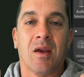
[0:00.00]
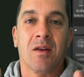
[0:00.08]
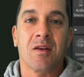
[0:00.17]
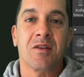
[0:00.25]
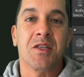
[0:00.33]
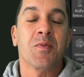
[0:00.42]

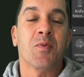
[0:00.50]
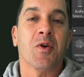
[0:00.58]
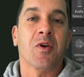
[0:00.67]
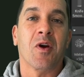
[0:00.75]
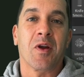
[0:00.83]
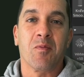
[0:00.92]
in a
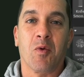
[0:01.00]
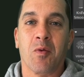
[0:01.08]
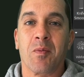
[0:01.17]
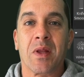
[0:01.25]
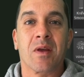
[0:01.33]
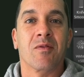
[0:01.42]
deeper and more
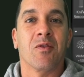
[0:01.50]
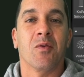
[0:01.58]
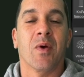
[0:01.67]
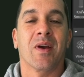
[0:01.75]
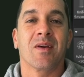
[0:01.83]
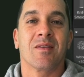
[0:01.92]
meaningful
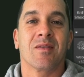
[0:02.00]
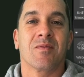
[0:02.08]
way.